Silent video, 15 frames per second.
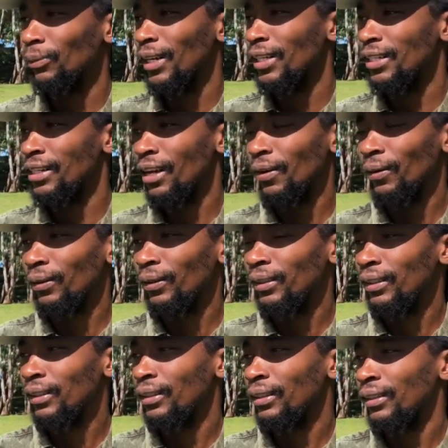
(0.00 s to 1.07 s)
Yes, I just want to
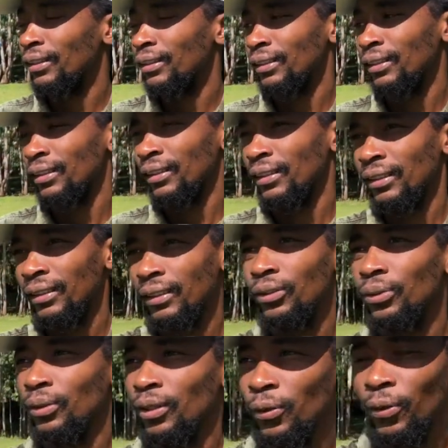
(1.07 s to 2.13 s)
wish you the best, man. In
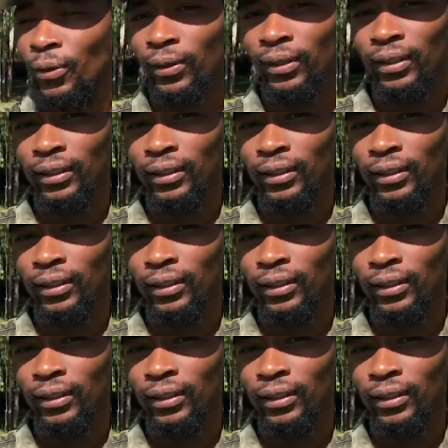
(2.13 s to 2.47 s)
your walk.